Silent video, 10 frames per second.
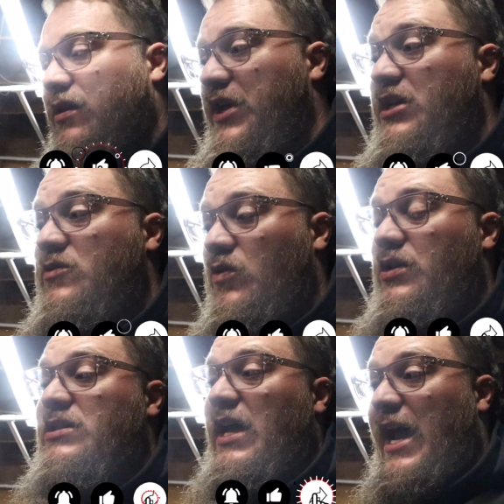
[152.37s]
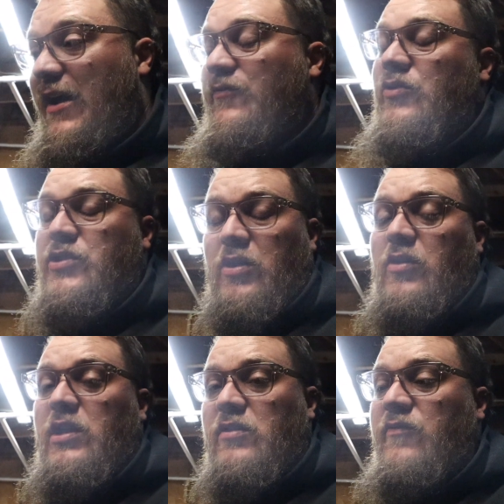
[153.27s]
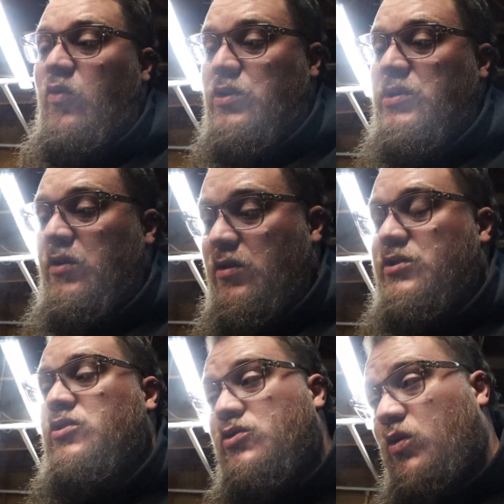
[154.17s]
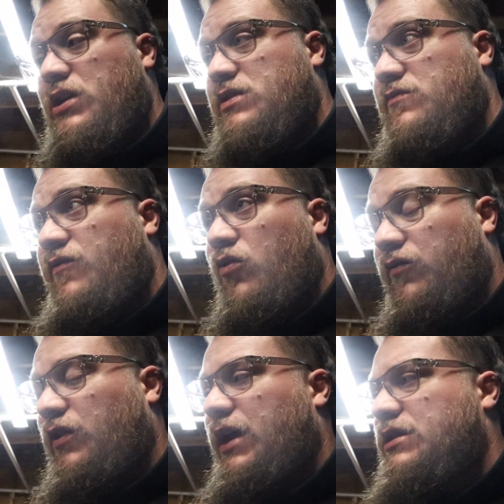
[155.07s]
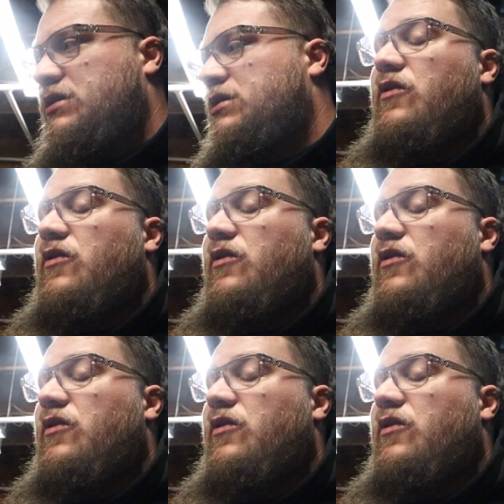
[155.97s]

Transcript: These ones, after turning the 4 turns, 24 flats,